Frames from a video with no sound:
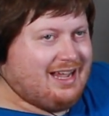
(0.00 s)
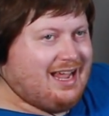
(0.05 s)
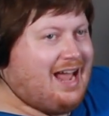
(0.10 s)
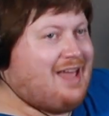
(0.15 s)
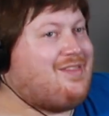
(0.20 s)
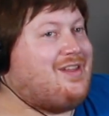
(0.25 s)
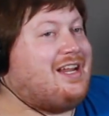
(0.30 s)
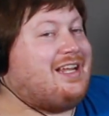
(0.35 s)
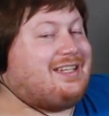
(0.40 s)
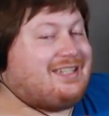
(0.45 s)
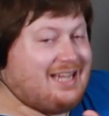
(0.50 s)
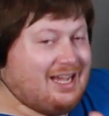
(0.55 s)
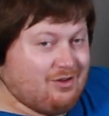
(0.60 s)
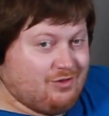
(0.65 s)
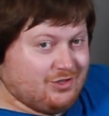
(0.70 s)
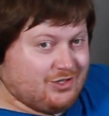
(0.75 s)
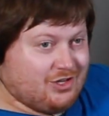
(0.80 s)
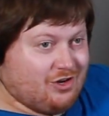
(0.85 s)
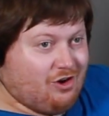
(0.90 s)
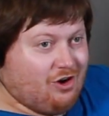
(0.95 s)
And then he
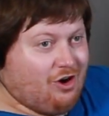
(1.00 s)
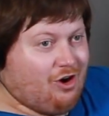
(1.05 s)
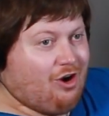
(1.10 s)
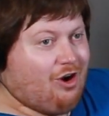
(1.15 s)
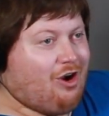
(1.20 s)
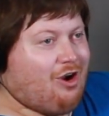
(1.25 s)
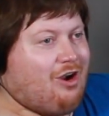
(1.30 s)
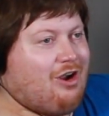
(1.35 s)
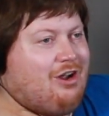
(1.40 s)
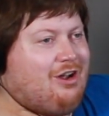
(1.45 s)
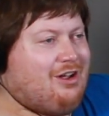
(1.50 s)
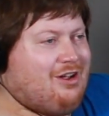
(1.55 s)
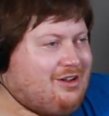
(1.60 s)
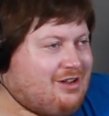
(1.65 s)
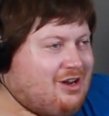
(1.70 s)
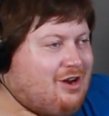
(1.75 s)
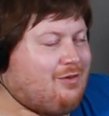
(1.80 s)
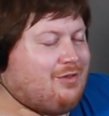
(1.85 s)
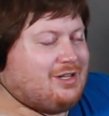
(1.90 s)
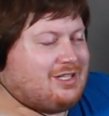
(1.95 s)
tells her,
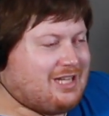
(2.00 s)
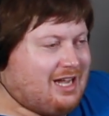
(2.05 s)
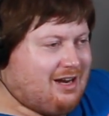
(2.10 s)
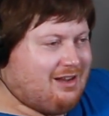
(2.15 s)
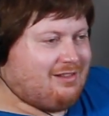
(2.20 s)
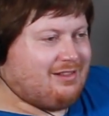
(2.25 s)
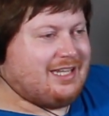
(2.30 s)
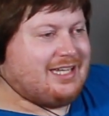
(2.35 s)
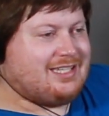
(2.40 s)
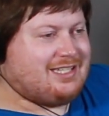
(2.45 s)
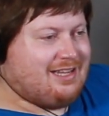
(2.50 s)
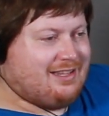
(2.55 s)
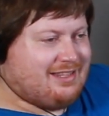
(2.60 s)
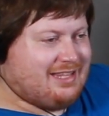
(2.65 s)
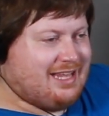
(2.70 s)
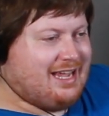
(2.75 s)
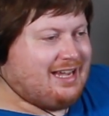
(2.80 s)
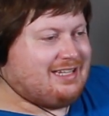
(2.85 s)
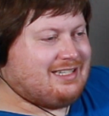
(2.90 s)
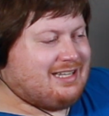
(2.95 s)
you know, this kind of list of
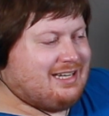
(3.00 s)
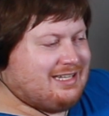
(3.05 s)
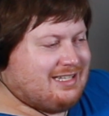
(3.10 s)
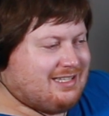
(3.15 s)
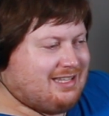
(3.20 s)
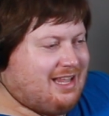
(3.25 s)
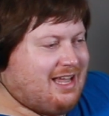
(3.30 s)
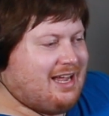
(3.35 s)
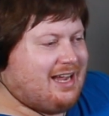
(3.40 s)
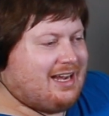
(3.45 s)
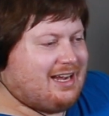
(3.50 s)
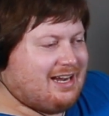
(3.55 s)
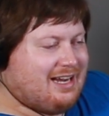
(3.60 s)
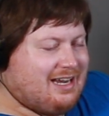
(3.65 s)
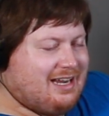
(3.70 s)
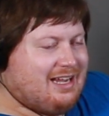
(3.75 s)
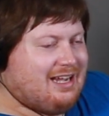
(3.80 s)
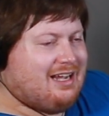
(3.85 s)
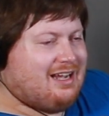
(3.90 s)
things. And he's like,